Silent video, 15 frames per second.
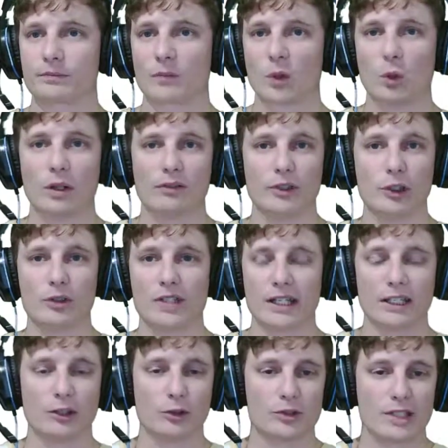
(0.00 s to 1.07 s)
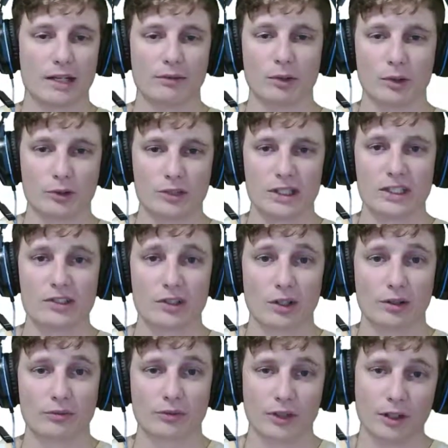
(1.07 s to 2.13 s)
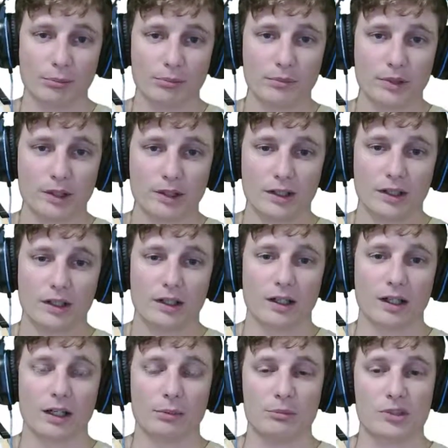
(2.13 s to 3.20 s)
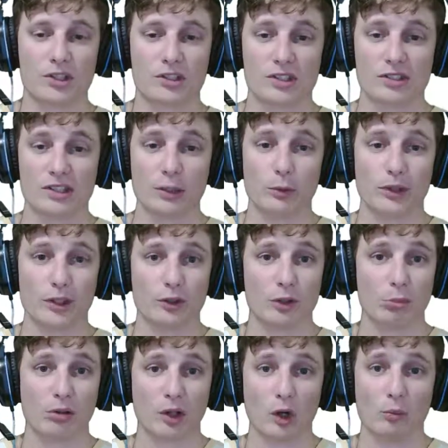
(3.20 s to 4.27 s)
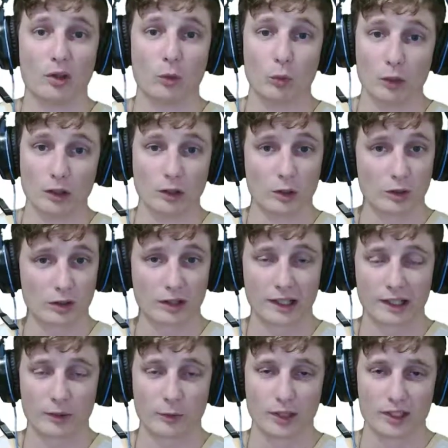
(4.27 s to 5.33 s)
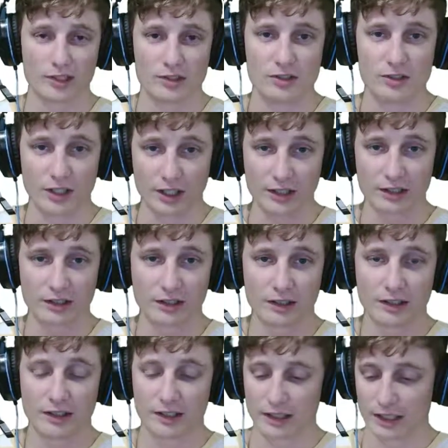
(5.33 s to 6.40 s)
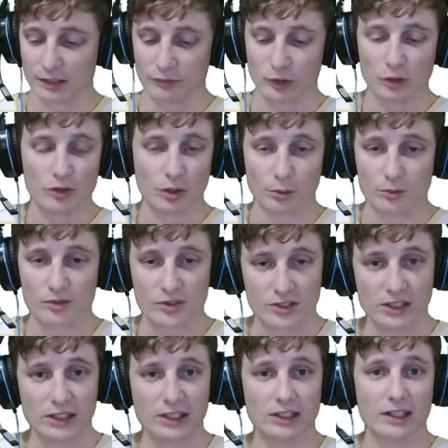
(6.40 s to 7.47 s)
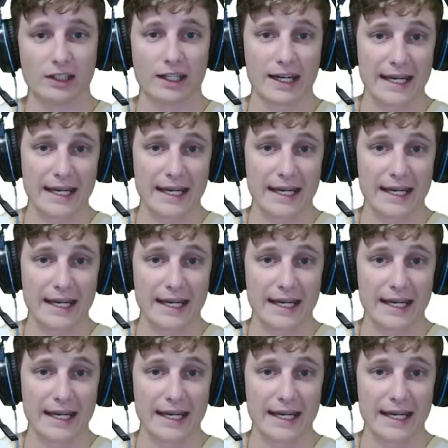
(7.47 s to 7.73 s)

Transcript: whoever you're taking your TEFL or TEFL from, just to see what their diploma will look like when it's done. Don't see an